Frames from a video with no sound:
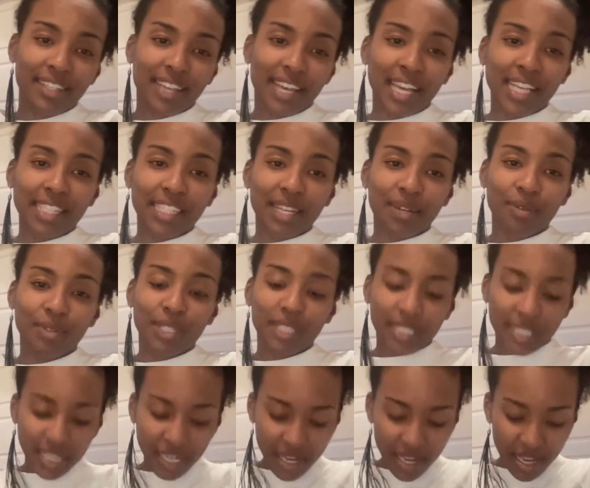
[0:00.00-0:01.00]
As I was
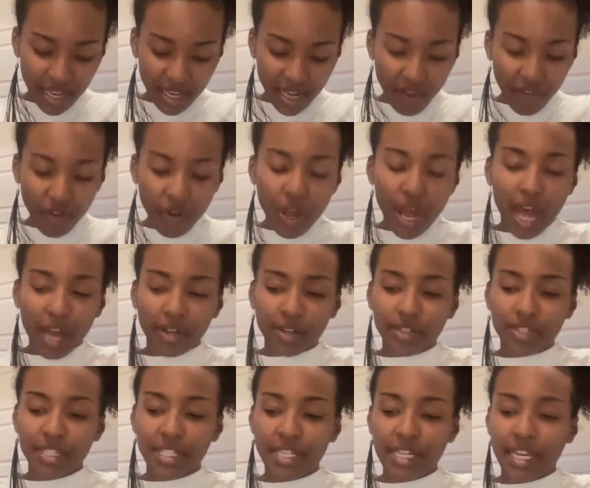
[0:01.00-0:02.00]
studying Neville
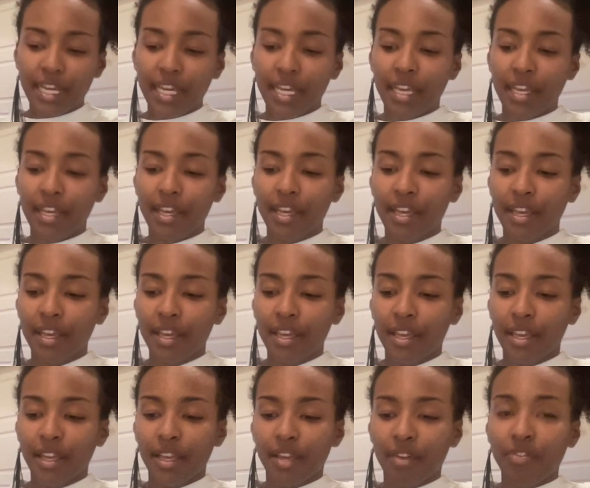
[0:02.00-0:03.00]
Goddard today,
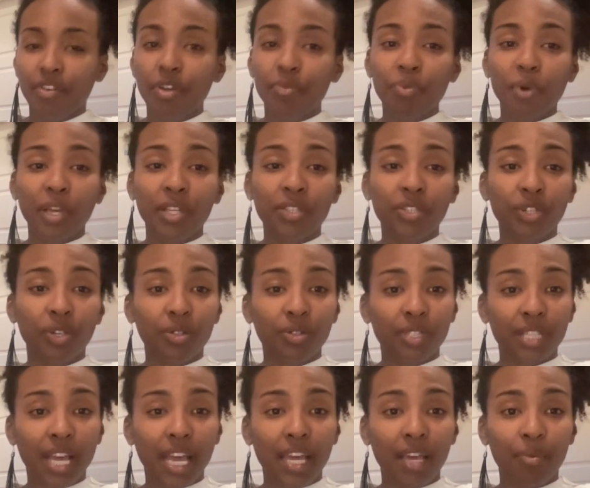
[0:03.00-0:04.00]
read by
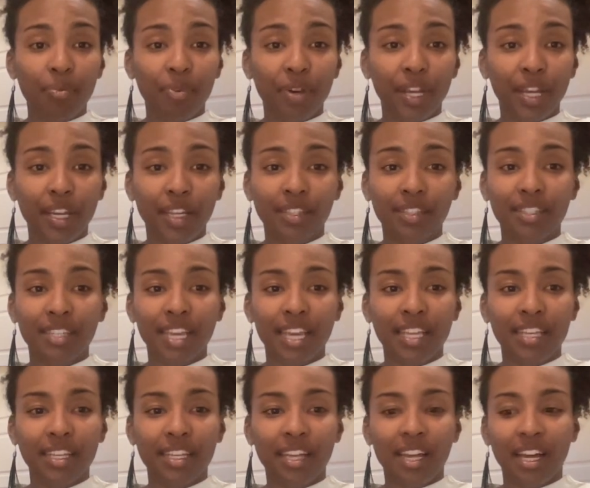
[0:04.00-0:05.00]
Josiah Brandt,
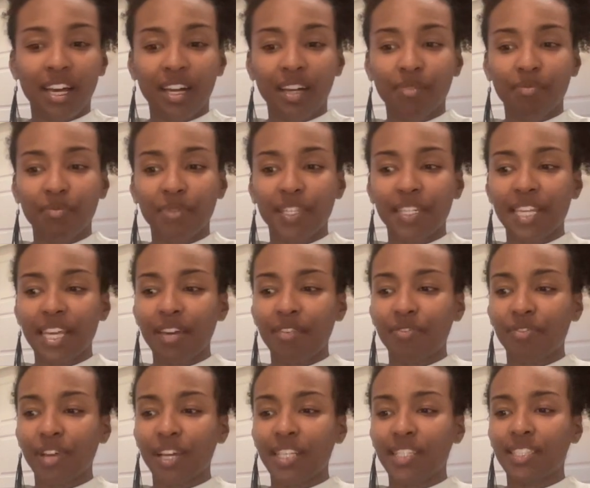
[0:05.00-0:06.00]
and the day
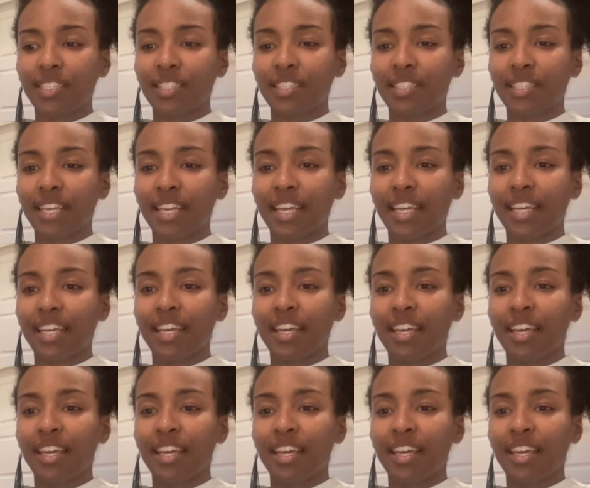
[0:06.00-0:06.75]
of rest is like